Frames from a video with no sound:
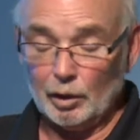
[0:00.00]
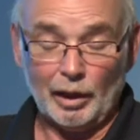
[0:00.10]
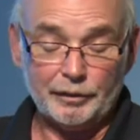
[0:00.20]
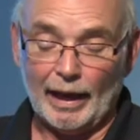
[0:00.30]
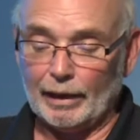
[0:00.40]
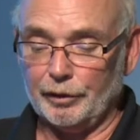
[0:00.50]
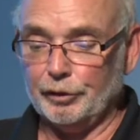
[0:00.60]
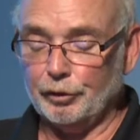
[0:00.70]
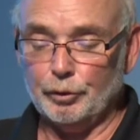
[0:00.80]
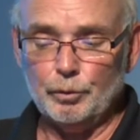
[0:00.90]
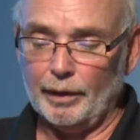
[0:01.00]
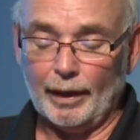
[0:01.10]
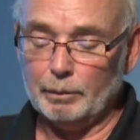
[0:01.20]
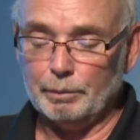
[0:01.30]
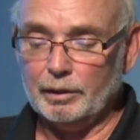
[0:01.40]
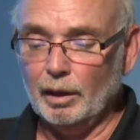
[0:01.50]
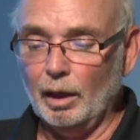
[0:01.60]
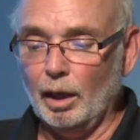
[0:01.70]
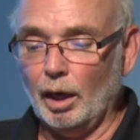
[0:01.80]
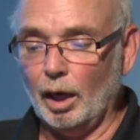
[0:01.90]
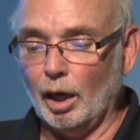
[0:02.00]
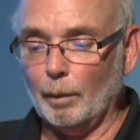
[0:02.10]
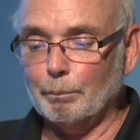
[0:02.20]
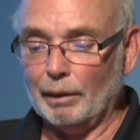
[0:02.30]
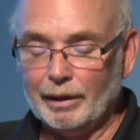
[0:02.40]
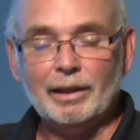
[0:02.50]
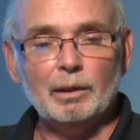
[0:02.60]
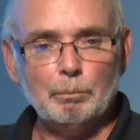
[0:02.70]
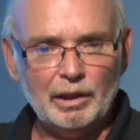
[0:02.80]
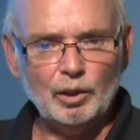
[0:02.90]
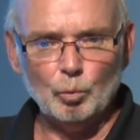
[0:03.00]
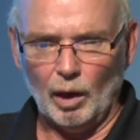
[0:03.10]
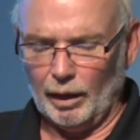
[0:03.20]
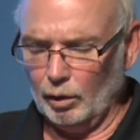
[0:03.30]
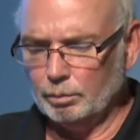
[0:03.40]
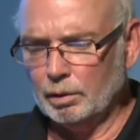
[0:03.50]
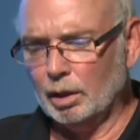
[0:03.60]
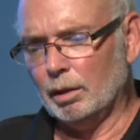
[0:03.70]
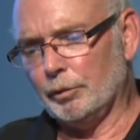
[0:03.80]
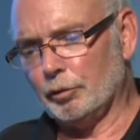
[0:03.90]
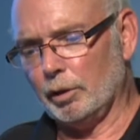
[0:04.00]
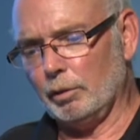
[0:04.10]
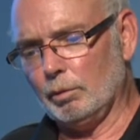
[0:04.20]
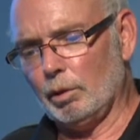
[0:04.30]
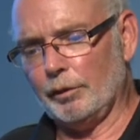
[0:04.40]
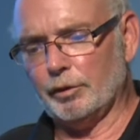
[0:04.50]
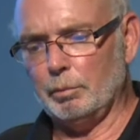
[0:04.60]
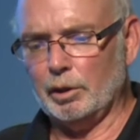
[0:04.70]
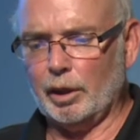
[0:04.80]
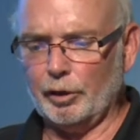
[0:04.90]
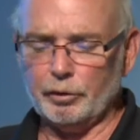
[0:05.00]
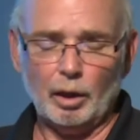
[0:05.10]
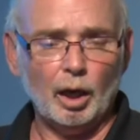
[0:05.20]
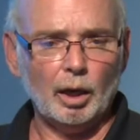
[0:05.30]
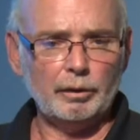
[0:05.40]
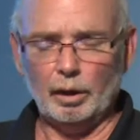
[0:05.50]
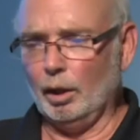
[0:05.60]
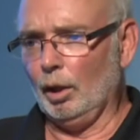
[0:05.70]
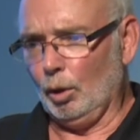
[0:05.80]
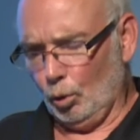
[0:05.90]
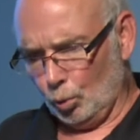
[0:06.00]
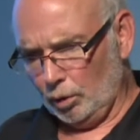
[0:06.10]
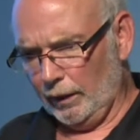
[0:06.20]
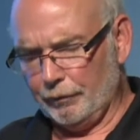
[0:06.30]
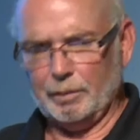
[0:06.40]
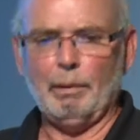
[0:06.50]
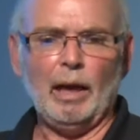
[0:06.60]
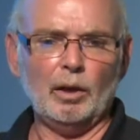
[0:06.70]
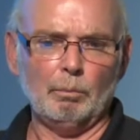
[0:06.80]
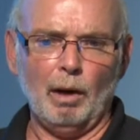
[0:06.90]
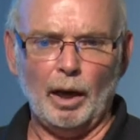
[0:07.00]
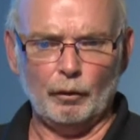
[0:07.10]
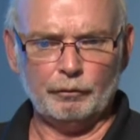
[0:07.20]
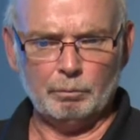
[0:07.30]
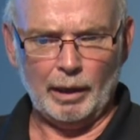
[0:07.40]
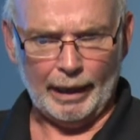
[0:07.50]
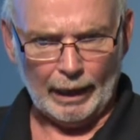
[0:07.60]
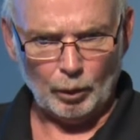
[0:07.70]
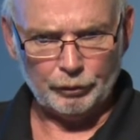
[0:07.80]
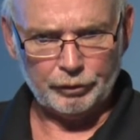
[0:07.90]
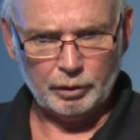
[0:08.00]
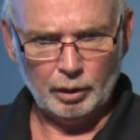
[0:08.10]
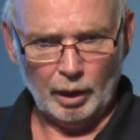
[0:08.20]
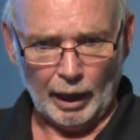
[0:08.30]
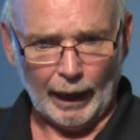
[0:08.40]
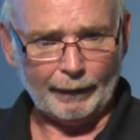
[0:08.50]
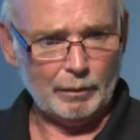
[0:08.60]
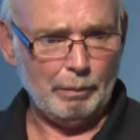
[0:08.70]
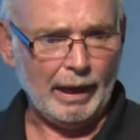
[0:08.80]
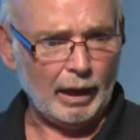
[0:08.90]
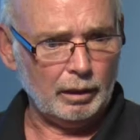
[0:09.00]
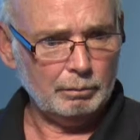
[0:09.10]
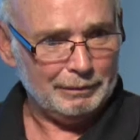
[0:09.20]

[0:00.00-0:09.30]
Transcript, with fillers: exactly to do that, but in the meanwhile, sort of cross communication. Art, who lives about a mile from my house, had the band.